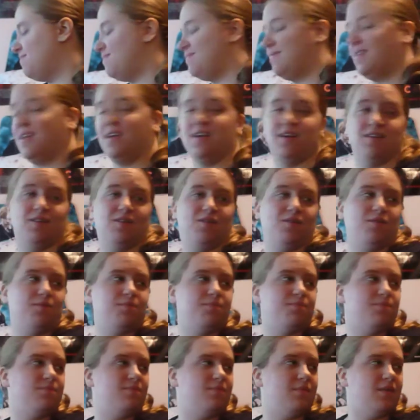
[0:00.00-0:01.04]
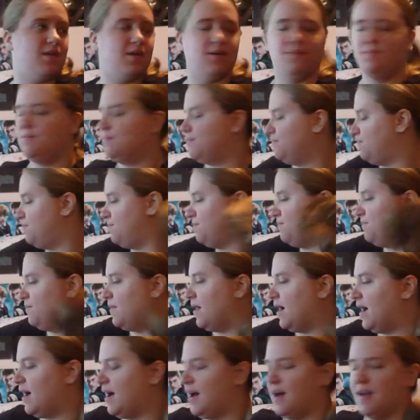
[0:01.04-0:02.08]
I don't know. I'm
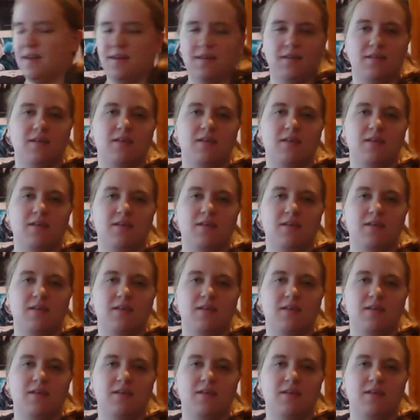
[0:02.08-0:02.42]
odd.